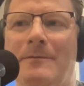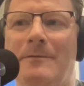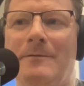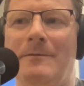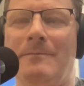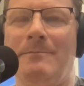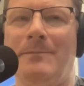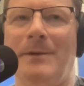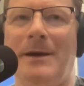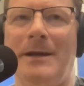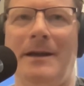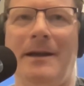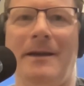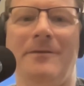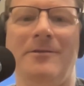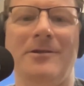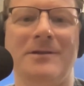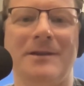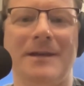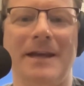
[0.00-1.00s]
But I
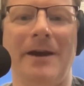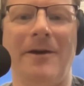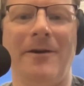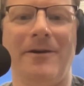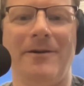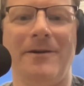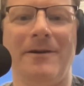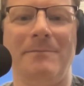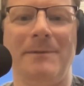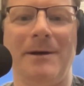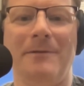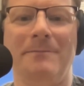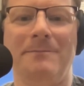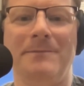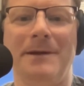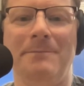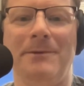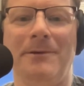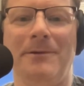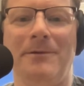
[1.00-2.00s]
just care about
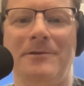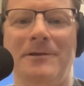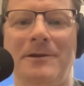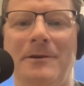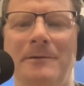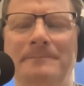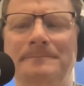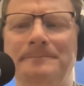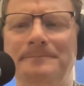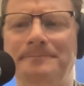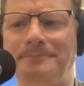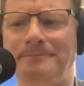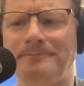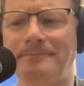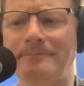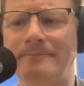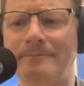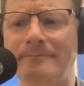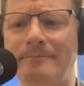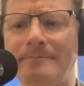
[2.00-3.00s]
people. So
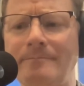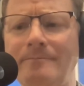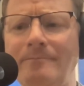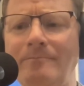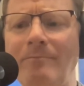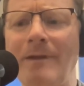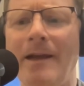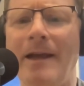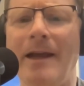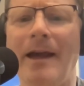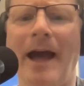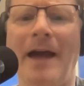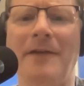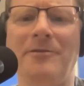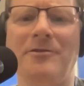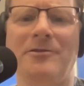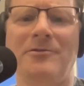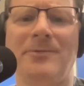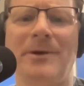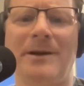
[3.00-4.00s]
I
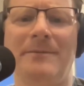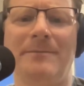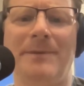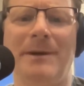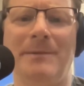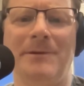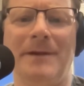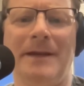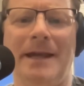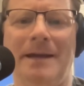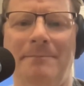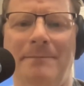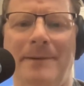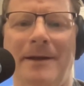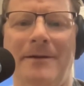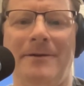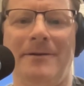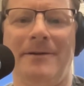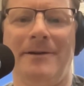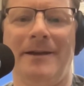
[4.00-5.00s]
just want people to get
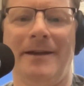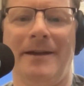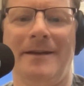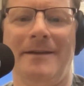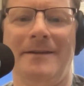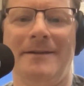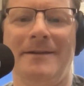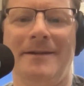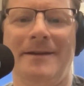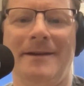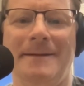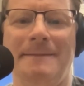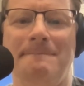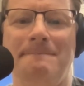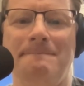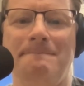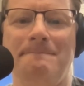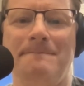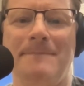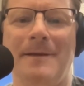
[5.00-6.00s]
better and
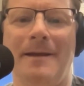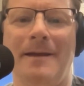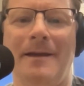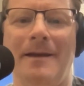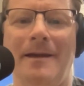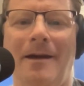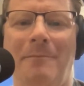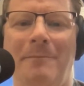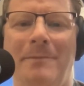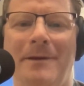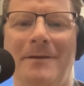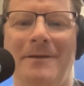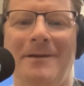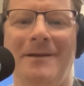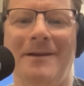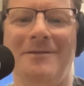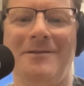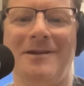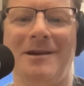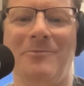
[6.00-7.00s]
help
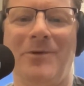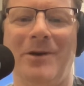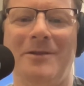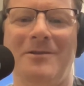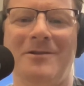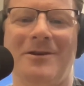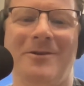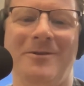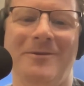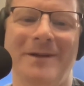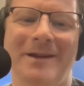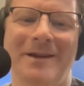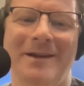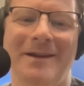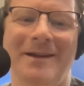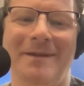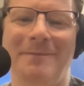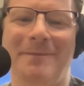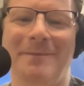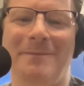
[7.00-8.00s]
in some way. So
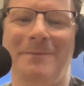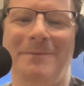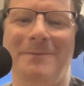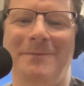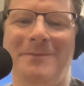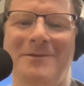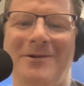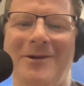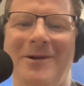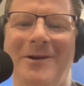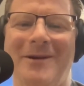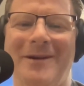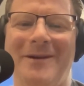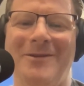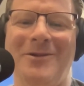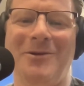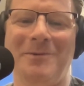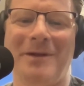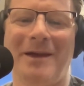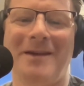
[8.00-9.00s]

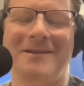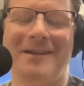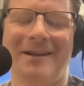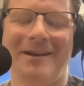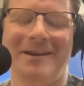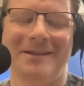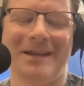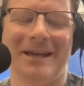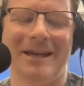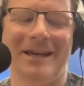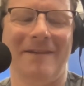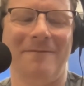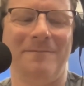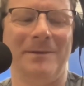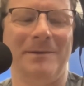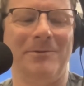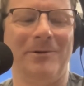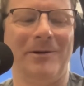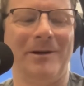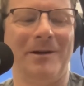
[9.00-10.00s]
normally I could say have
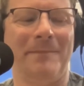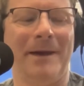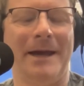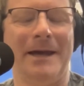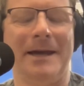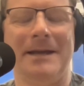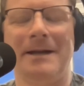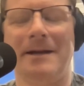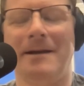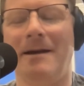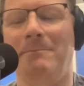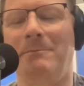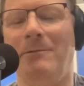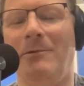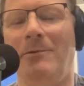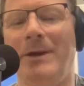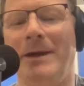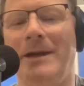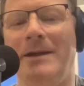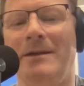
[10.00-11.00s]
people come back in a couple of
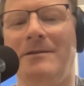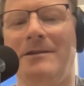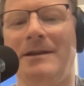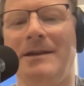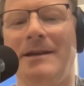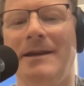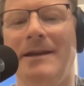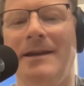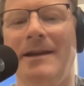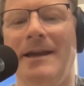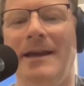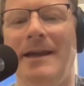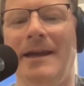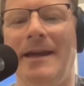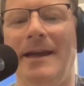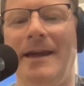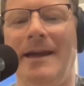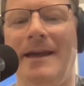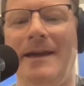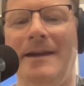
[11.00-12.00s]
weeks
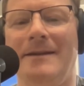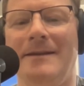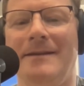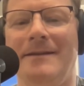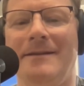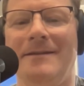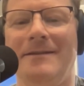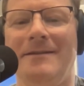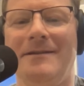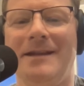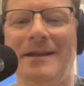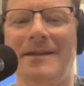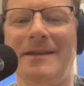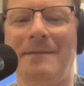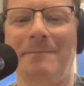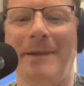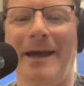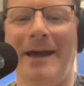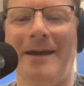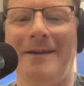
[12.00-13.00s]
and see them
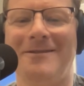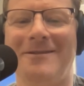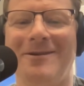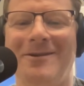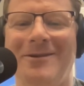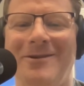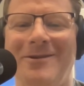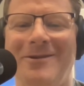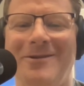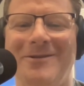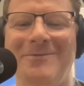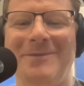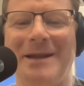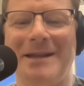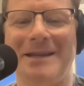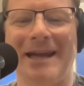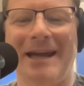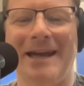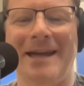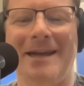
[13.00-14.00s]
back. So spend
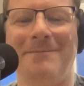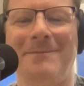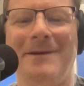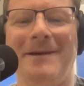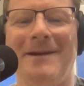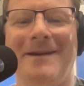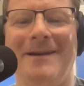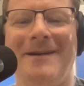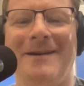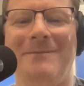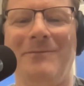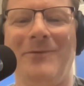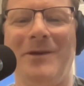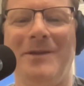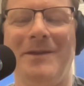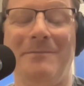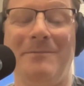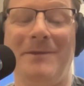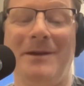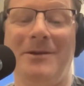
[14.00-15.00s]
time with
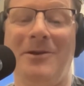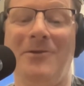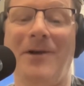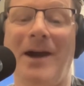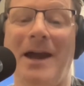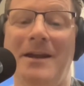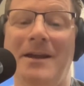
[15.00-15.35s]
them. But you're right.